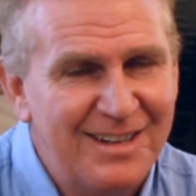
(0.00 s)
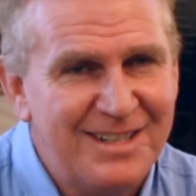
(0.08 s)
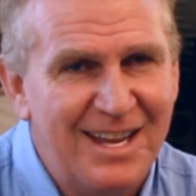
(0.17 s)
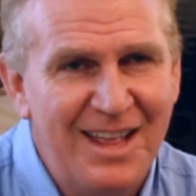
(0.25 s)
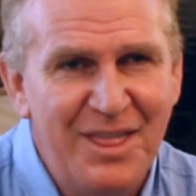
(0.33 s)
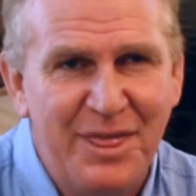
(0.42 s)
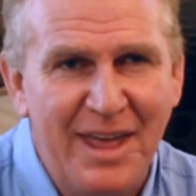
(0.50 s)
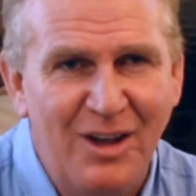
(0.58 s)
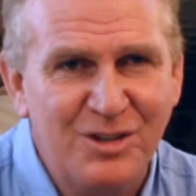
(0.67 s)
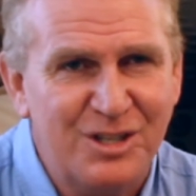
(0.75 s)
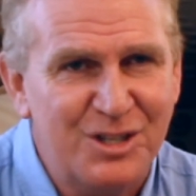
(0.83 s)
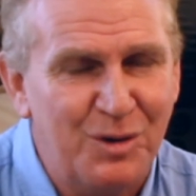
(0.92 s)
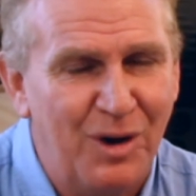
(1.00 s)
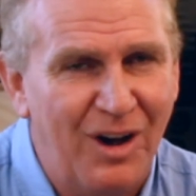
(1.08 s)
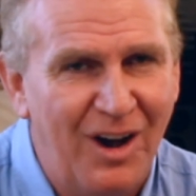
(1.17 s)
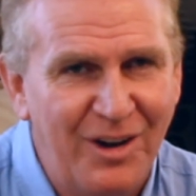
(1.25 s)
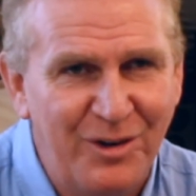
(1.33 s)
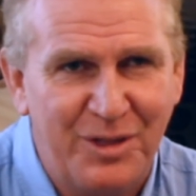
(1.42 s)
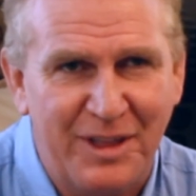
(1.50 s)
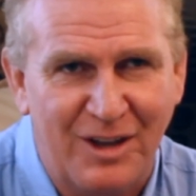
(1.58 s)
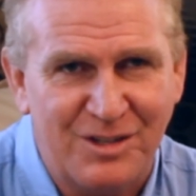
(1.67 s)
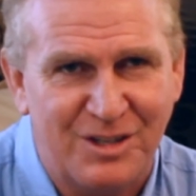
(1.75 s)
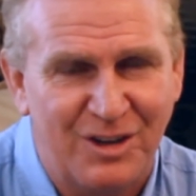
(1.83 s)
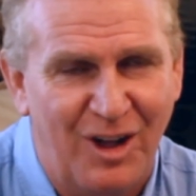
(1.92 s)
$10,000 to
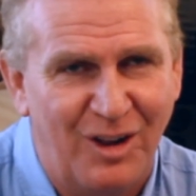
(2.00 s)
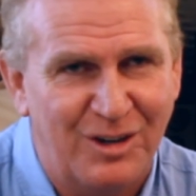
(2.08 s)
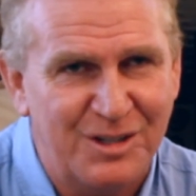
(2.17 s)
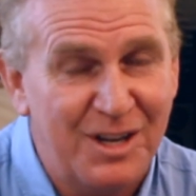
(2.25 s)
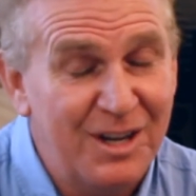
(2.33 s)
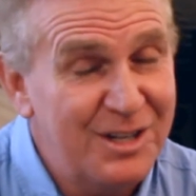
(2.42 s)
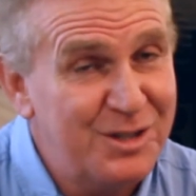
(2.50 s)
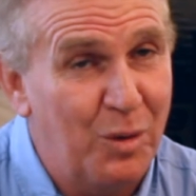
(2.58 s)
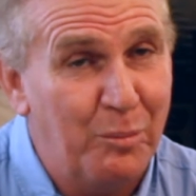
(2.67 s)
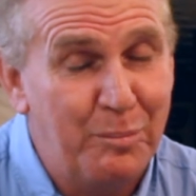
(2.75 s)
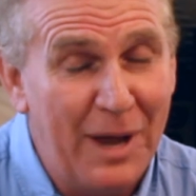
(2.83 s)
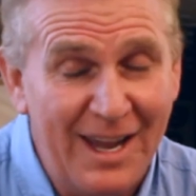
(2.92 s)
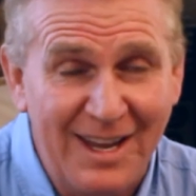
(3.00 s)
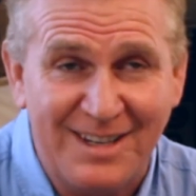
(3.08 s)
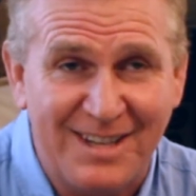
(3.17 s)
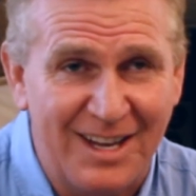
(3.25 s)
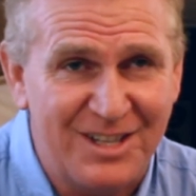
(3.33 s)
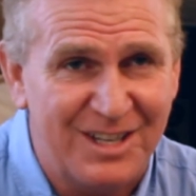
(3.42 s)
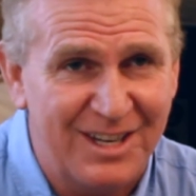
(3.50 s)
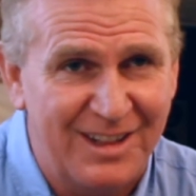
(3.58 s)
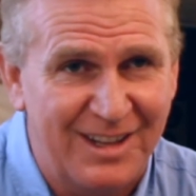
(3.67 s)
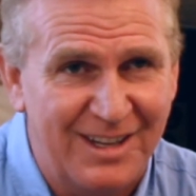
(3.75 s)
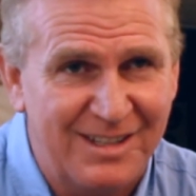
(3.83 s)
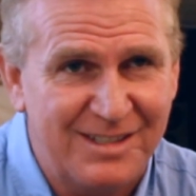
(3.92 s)
$100,000, so pay attention to
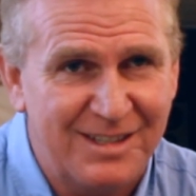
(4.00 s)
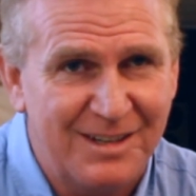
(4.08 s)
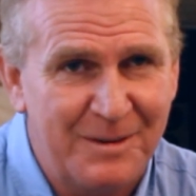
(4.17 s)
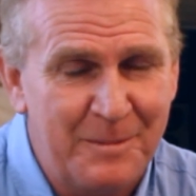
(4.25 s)
this.